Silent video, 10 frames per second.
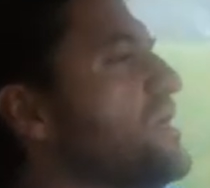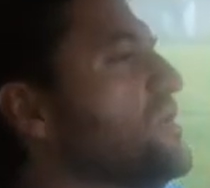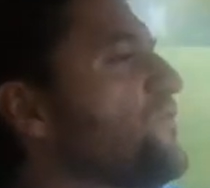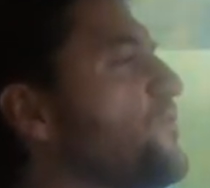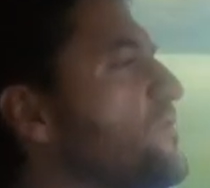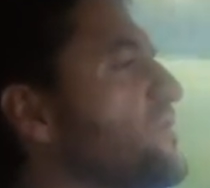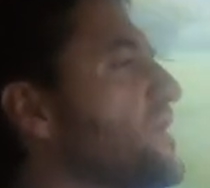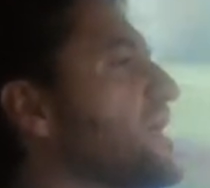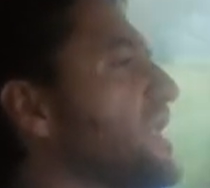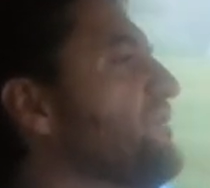The fourth
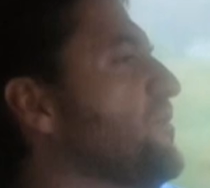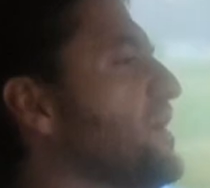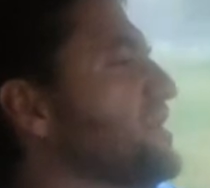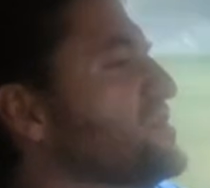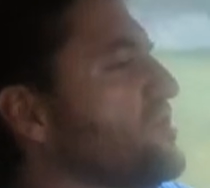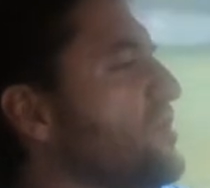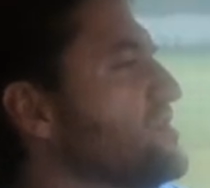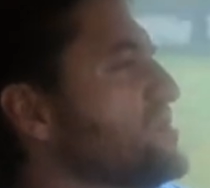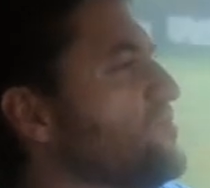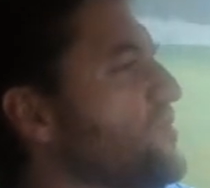thing I love about this car
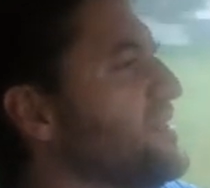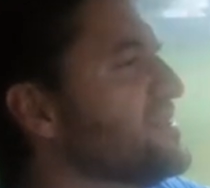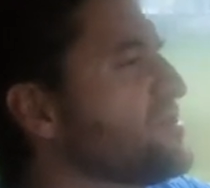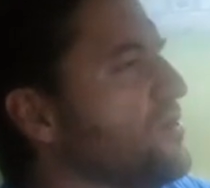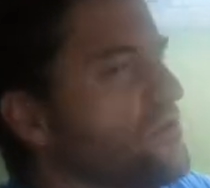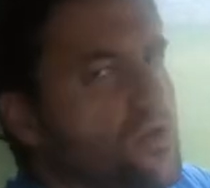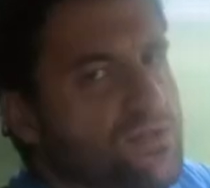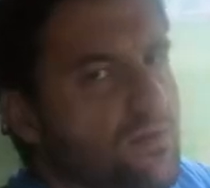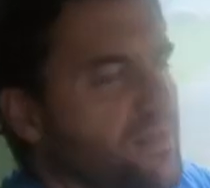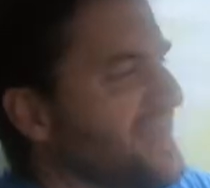is the way this car
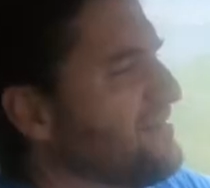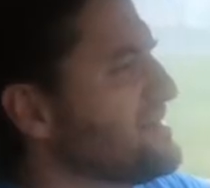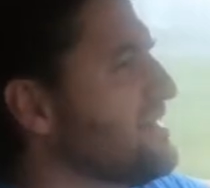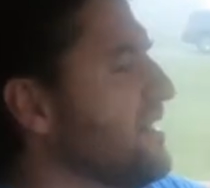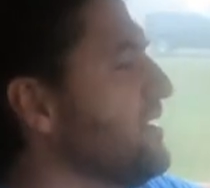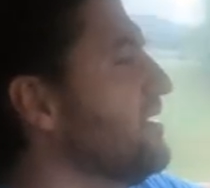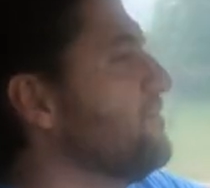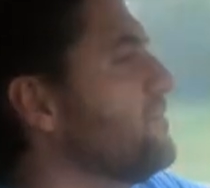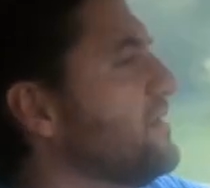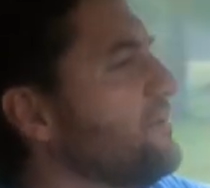looks from the outside.
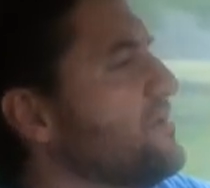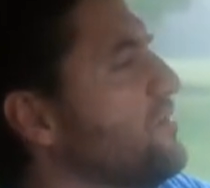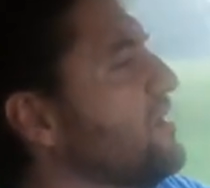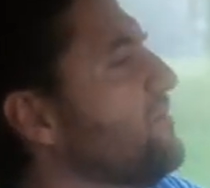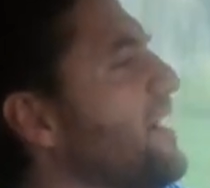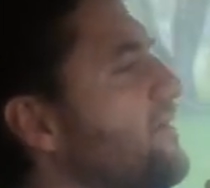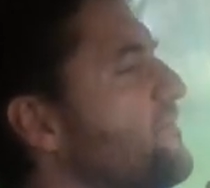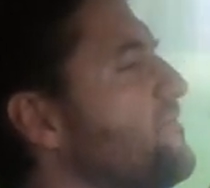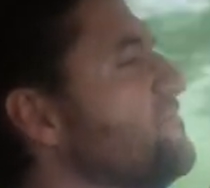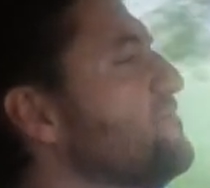Probably one of my
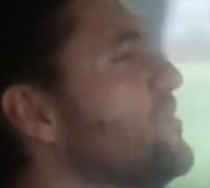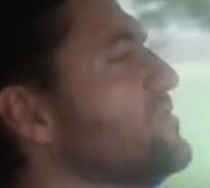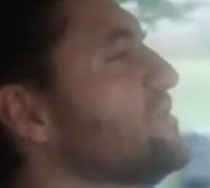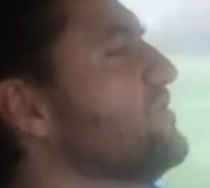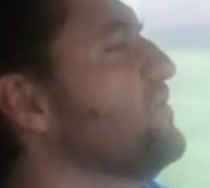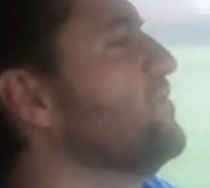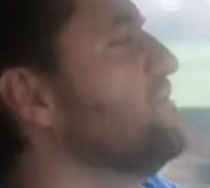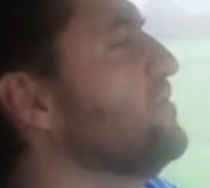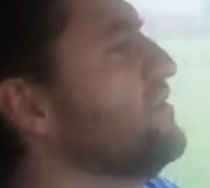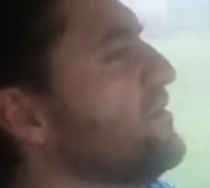most
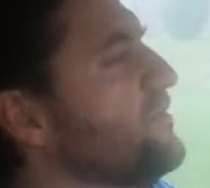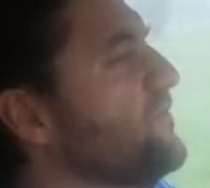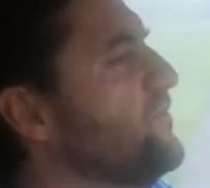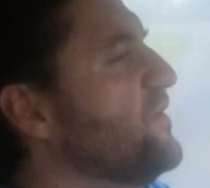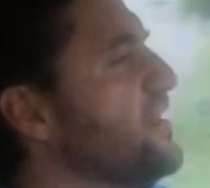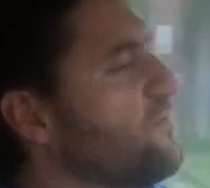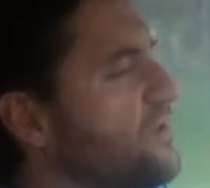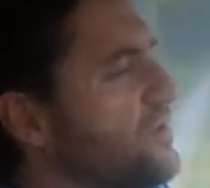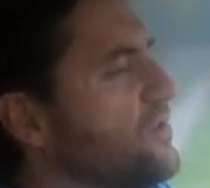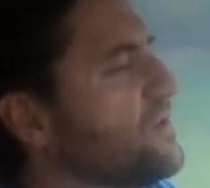
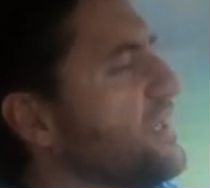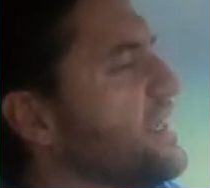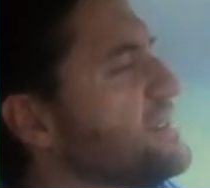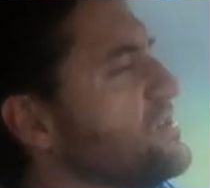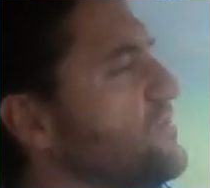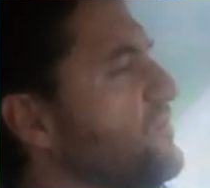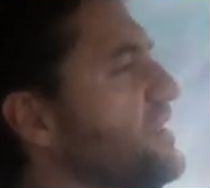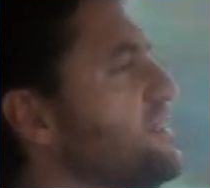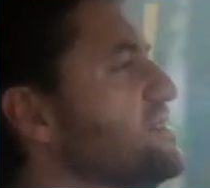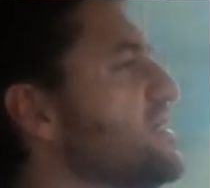favorite looking
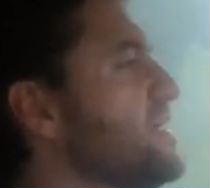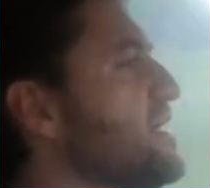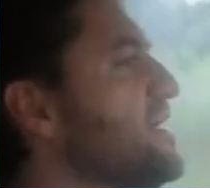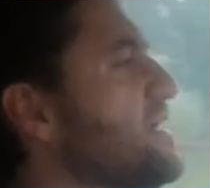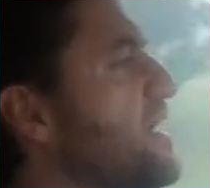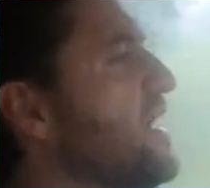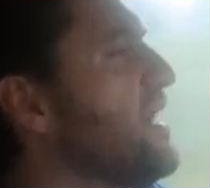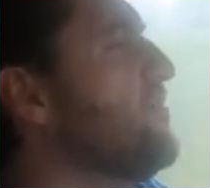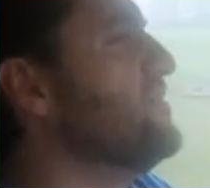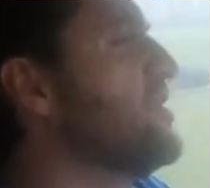SUVs.
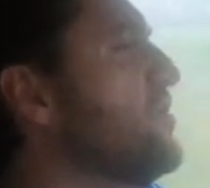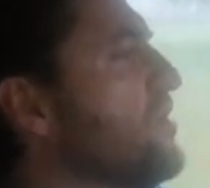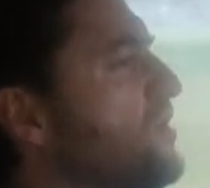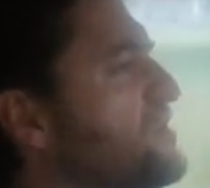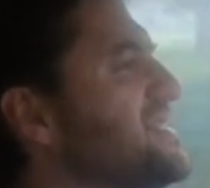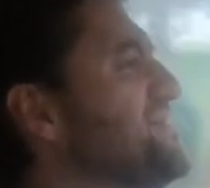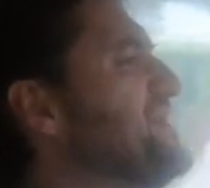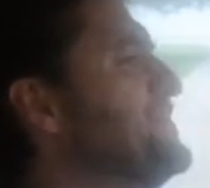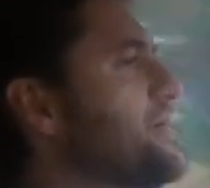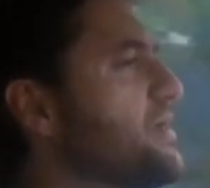The car looks
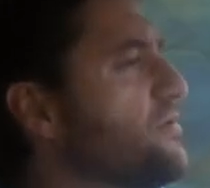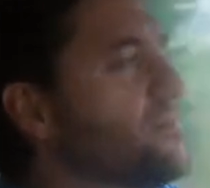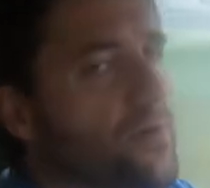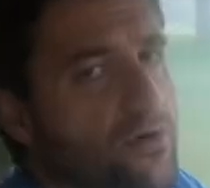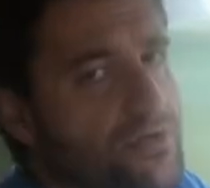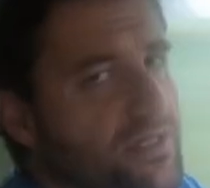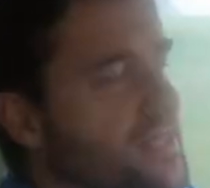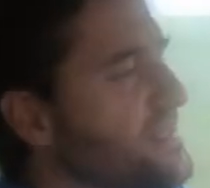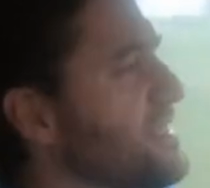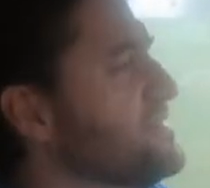even better in person
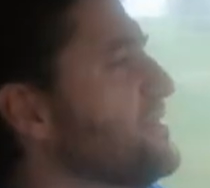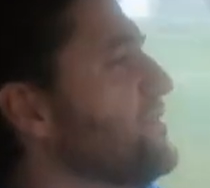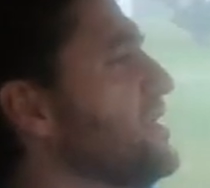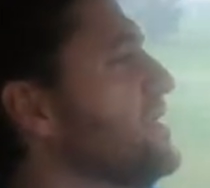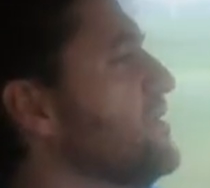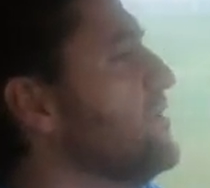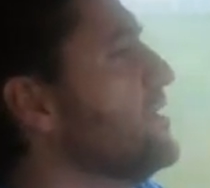than it does in video.